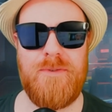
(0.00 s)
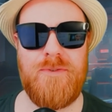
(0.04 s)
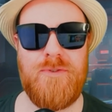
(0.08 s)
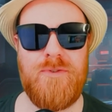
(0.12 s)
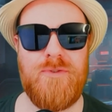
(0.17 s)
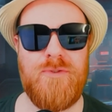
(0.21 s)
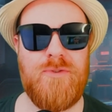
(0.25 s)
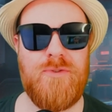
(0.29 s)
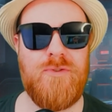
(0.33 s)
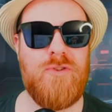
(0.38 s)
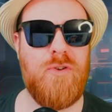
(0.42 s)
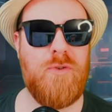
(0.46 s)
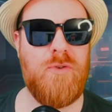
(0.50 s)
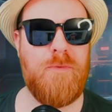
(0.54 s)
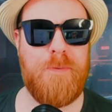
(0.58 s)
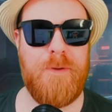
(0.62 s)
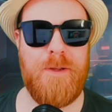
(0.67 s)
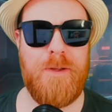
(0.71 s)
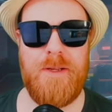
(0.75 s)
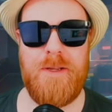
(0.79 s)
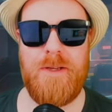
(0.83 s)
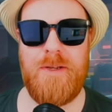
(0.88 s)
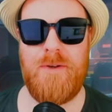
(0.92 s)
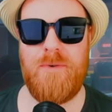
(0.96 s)

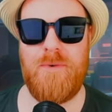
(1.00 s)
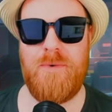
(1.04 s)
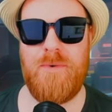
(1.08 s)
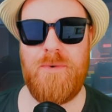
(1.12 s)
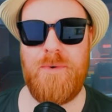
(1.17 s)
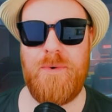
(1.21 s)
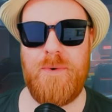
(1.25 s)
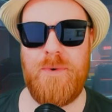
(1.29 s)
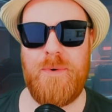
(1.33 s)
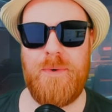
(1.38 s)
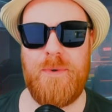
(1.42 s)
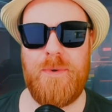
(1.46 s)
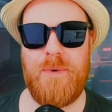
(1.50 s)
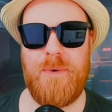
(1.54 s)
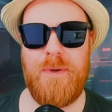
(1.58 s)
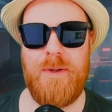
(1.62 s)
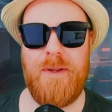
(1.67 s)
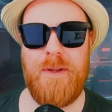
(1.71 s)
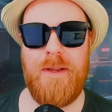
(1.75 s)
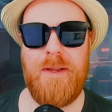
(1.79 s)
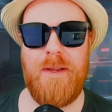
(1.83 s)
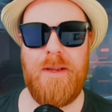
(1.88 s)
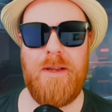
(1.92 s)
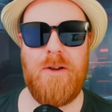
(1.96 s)
stupid or,
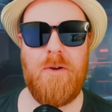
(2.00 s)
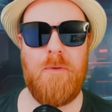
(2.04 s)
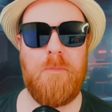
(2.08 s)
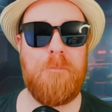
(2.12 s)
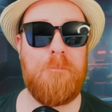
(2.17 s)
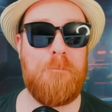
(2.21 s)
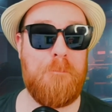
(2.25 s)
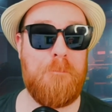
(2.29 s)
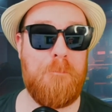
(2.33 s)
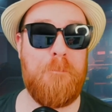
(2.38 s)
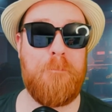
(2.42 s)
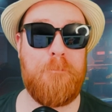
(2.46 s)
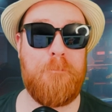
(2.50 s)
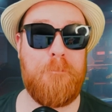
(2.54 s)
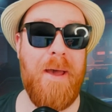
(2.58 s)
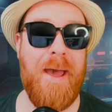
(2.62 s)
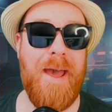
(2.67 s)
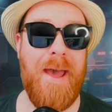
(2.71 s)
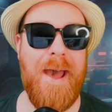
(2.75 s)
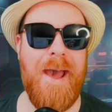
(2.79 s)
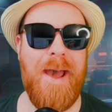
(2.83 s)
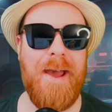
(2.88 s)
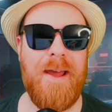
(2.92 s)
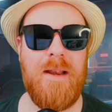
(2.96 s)
you know,
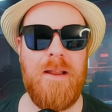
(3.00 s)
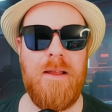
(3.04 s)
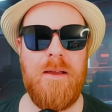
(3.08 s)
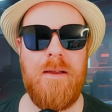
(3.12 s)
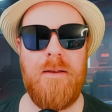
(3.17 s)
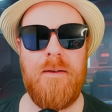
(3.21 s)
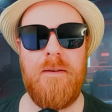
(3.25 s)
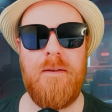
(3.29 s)
bad.